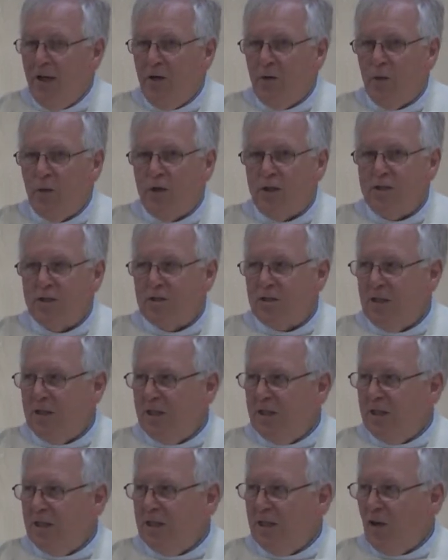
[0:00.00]
we're going to see
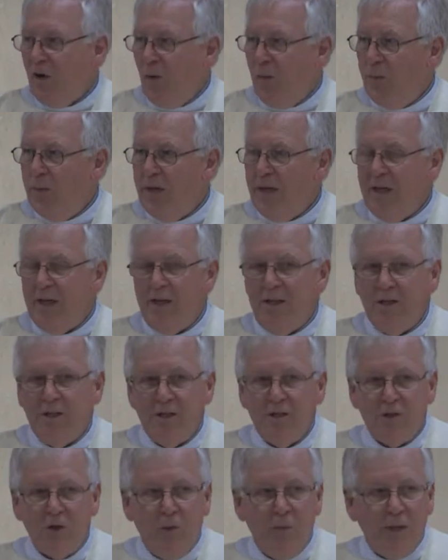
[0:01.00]
that
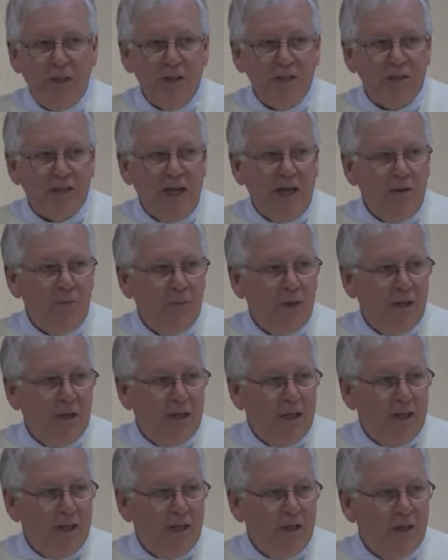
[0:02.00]
his opening statement
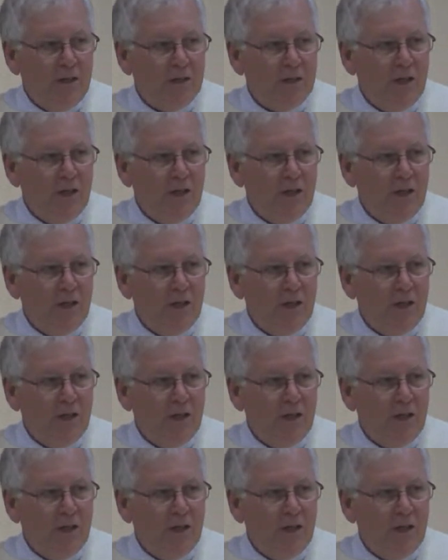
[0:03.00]
is,